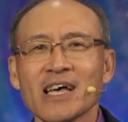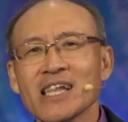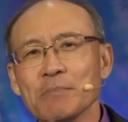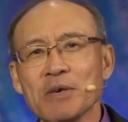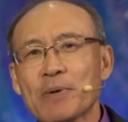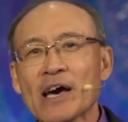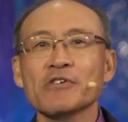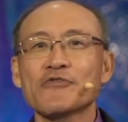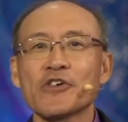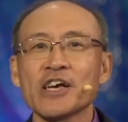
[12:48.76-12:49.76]
Let me
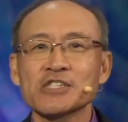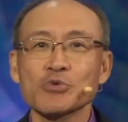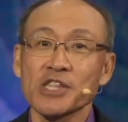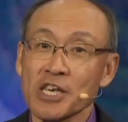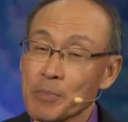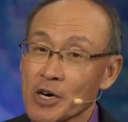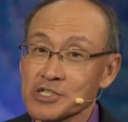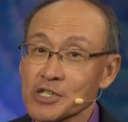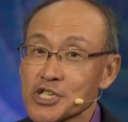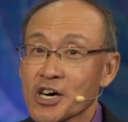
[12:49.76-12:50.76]
paraphrase what the
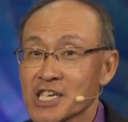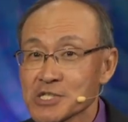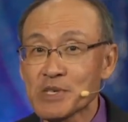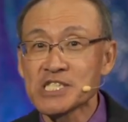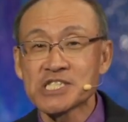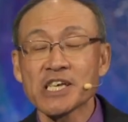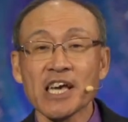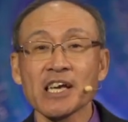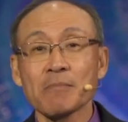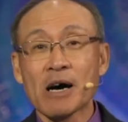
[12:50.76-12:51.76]
Apostle John has been
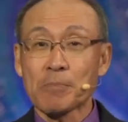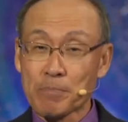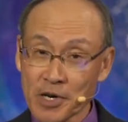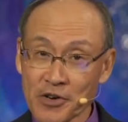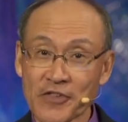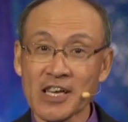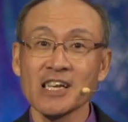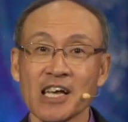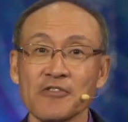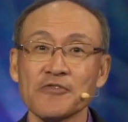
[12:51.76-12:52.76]
saying about perfect
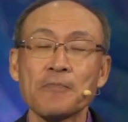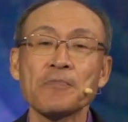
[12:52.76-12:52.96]
love.